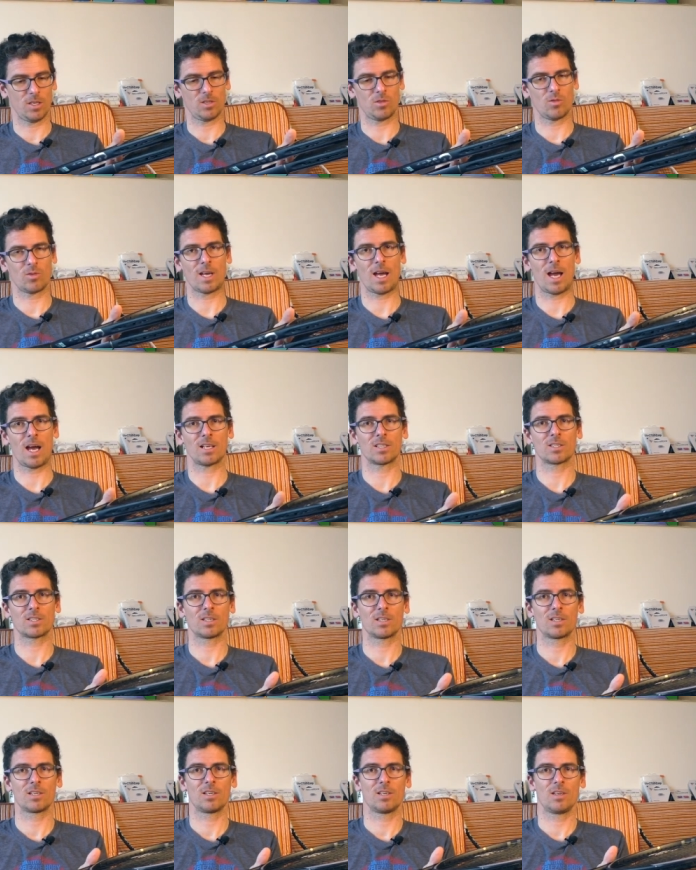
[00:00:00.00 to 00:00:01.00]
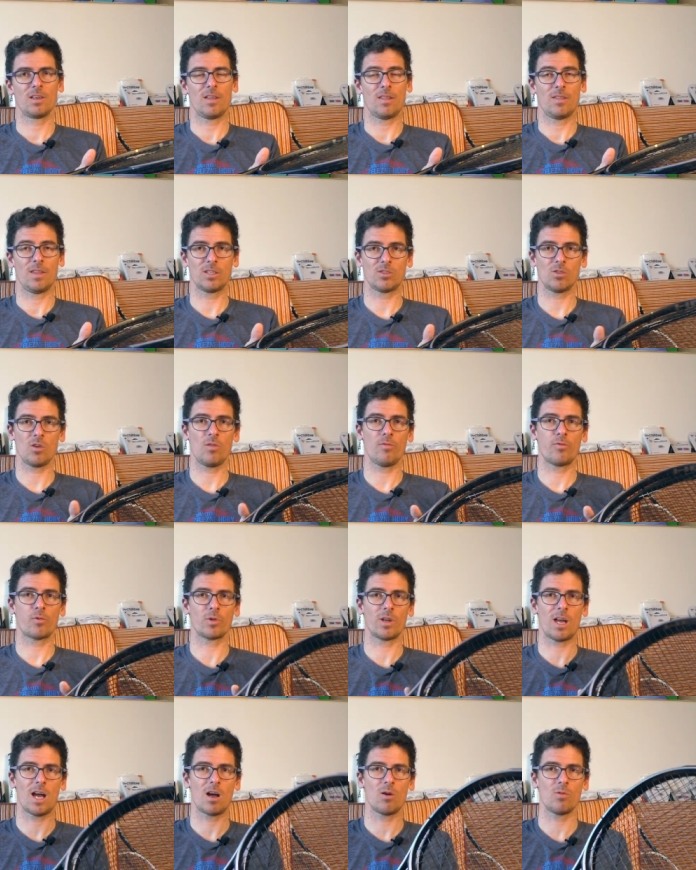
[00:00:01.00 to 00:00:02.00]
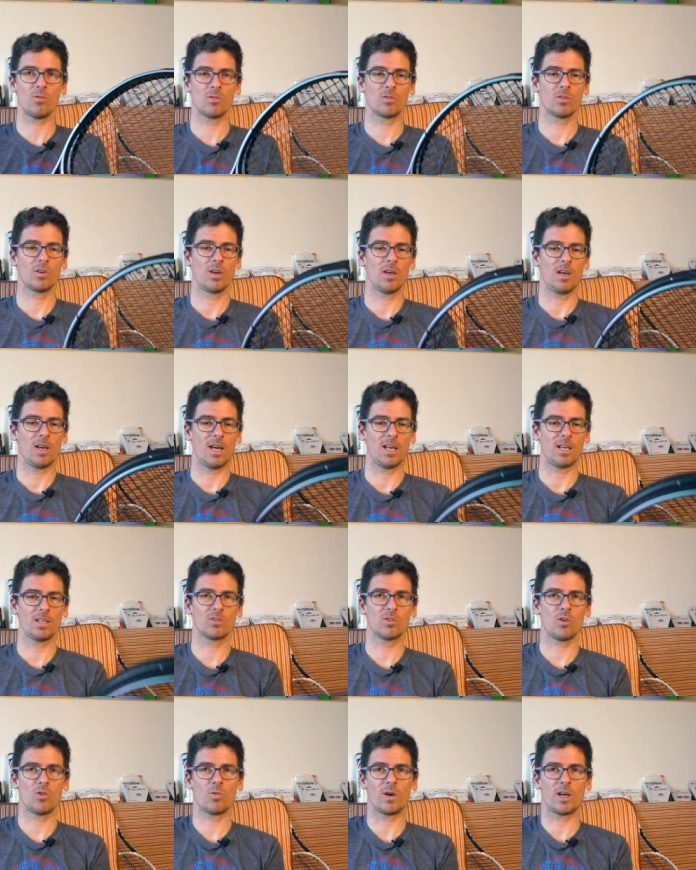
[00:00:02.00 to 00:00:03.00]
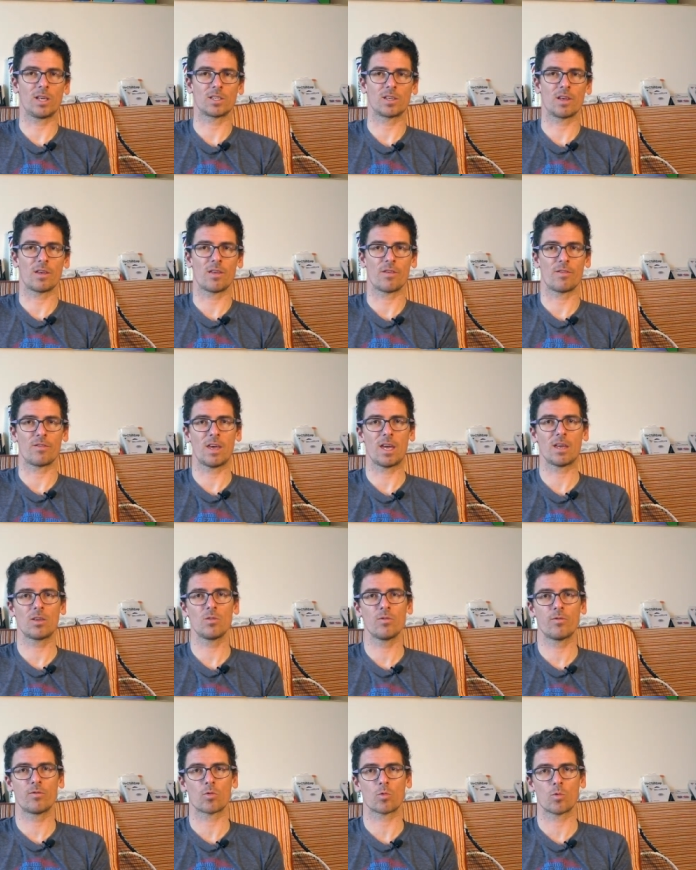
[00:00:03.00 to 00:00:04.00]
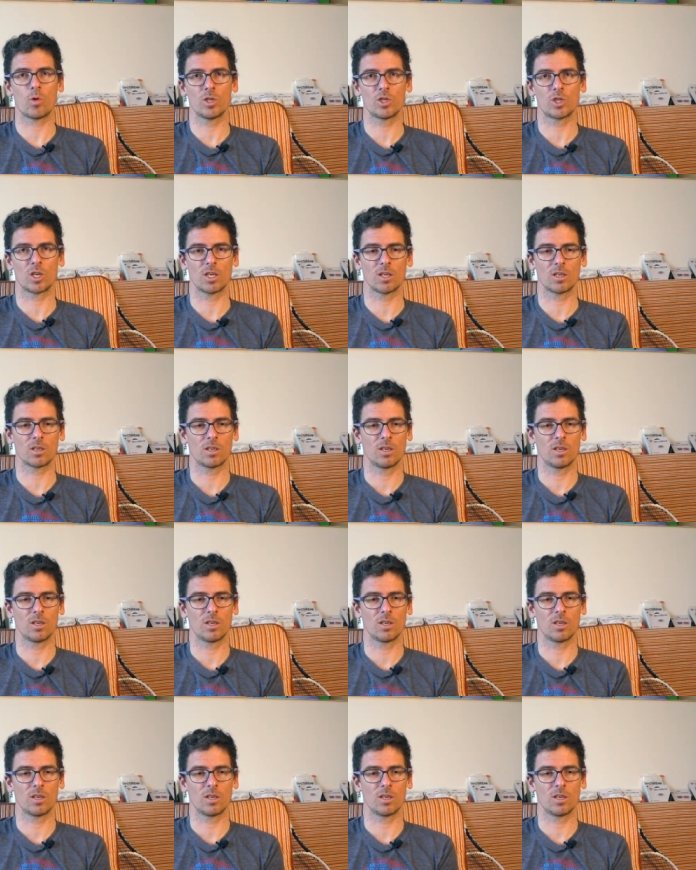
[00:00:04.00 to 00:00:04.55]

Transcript: So, guys, that's all for now. And as always, thank you for watching.